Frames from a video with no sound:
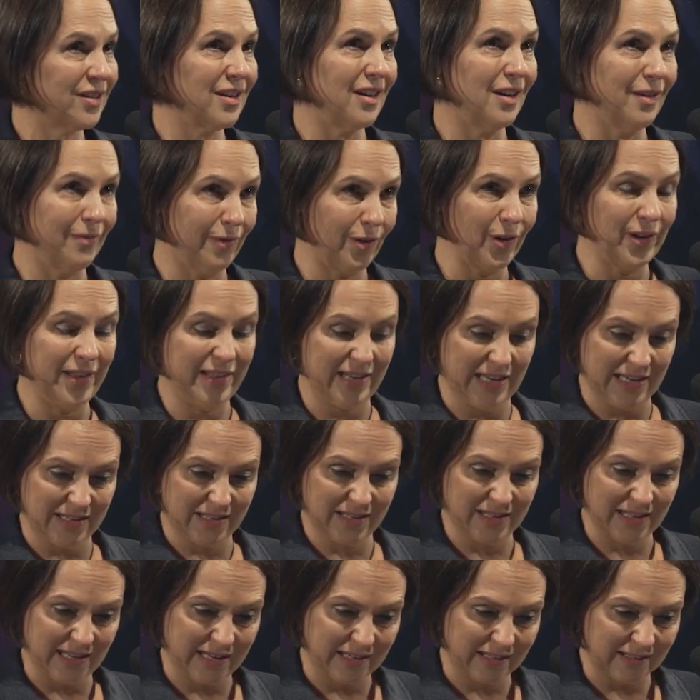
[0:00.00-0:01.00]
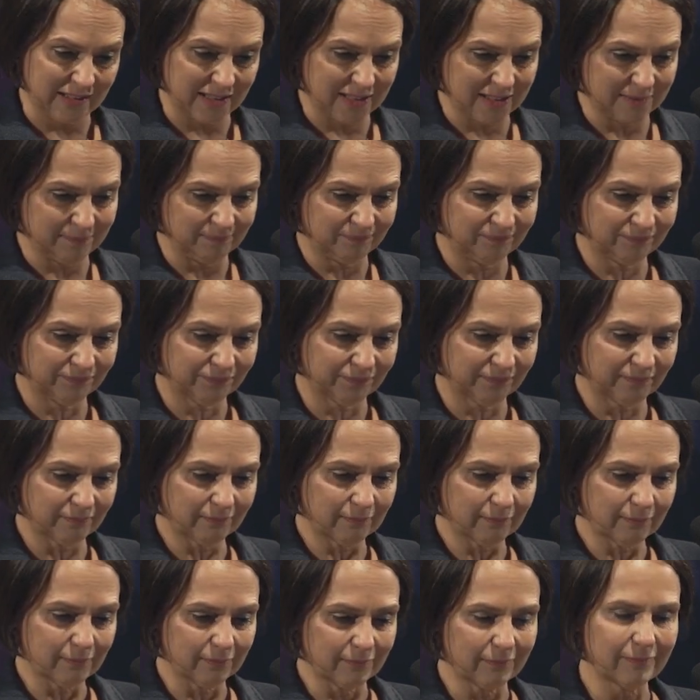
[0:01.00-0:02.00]
avoid these things.
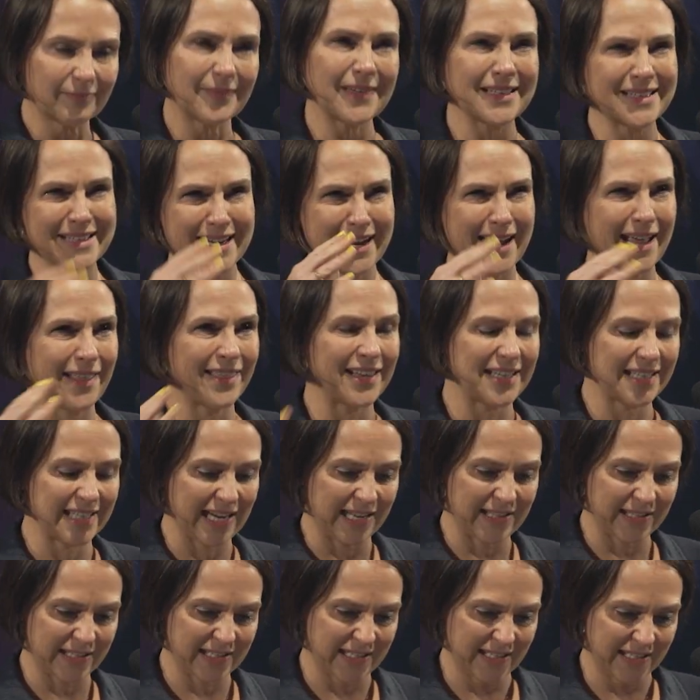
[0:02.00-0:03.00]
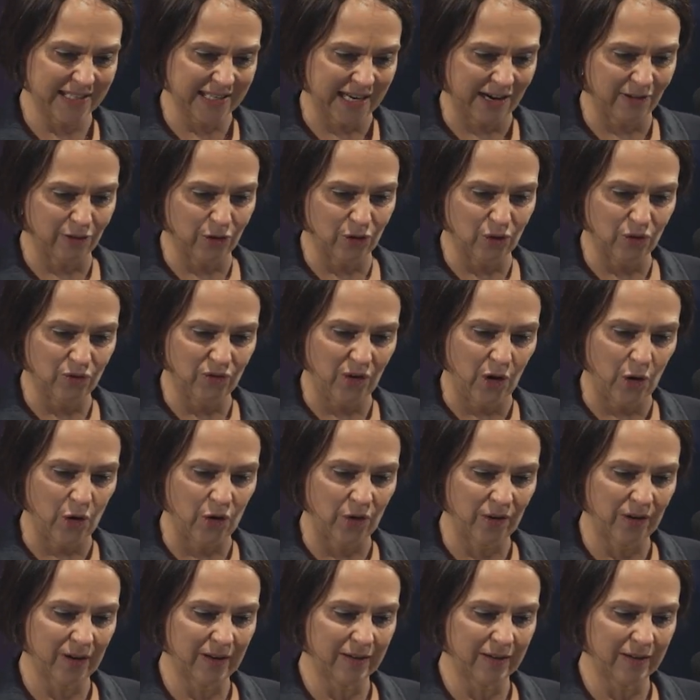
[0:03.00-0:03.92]
See how the tenses are all wrong?